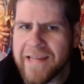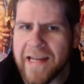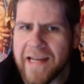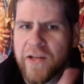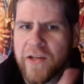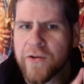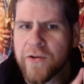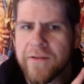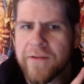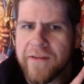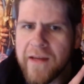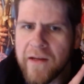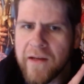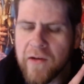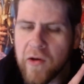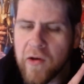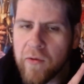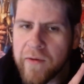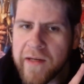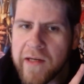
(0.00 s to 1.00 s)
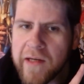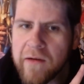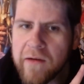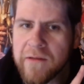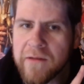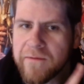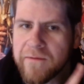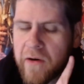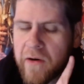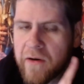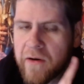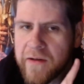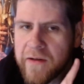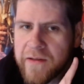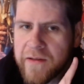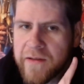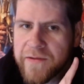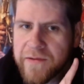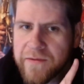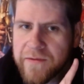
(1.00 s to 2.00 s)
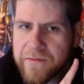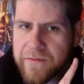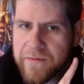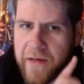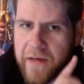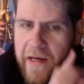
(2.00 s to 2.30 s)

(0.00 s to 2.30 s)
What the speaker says: got a good thing going here as far as